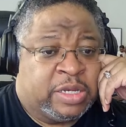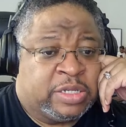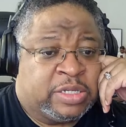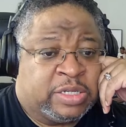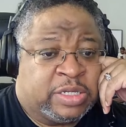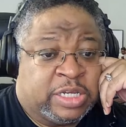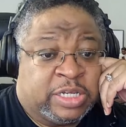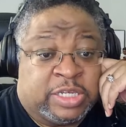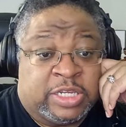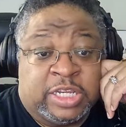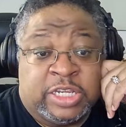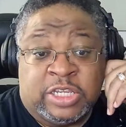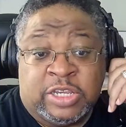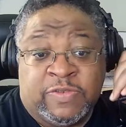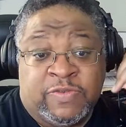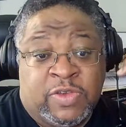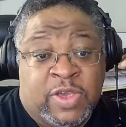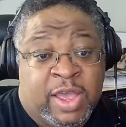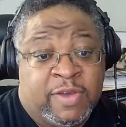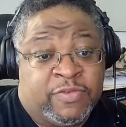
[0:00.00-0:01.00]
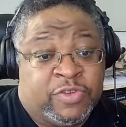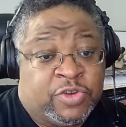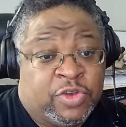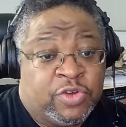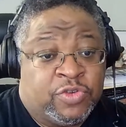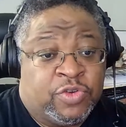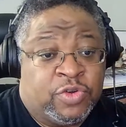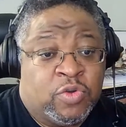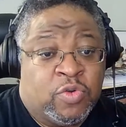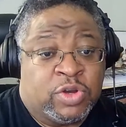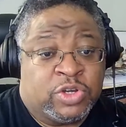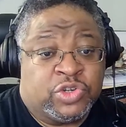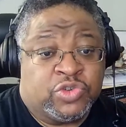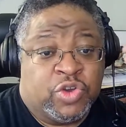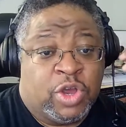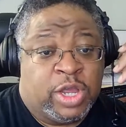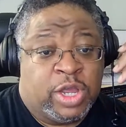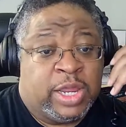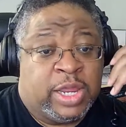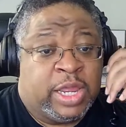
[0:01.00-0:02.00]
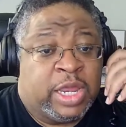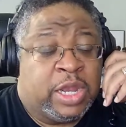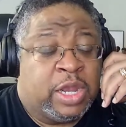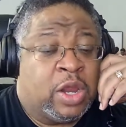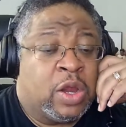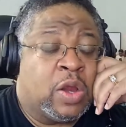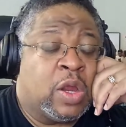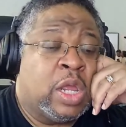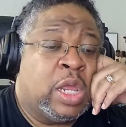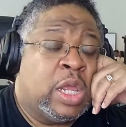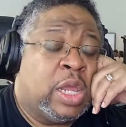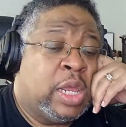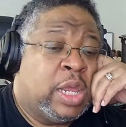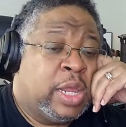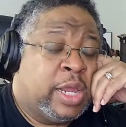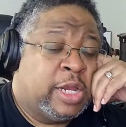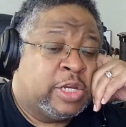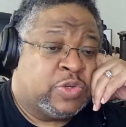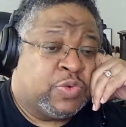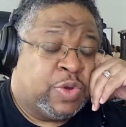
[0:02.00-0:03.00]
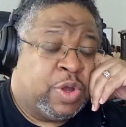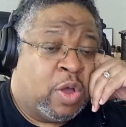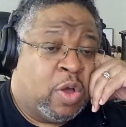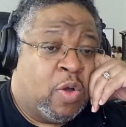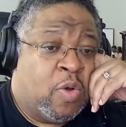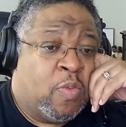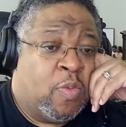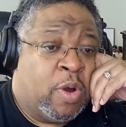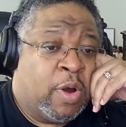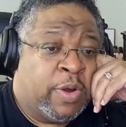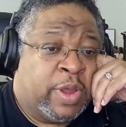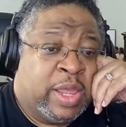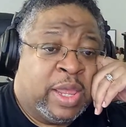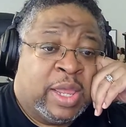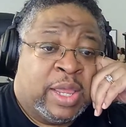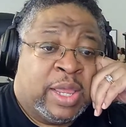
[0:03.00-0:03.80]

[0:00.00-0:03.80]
assistance if you have children who are struggling in their history homework.